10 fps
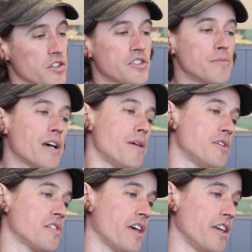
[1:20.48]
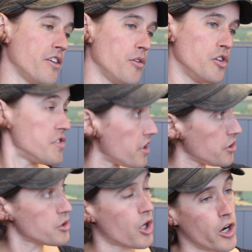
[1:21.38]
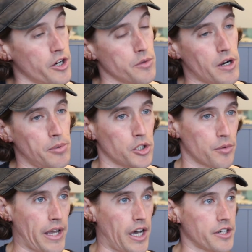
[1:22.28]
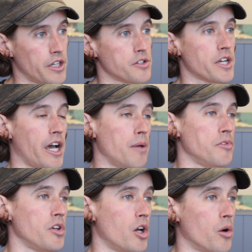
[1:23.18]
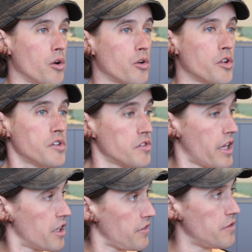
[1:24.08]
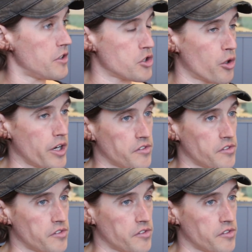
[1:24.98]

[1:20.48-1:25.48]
So sometimes it's like you see a new card you want to build around, and other times, Chris does a lot of inventory.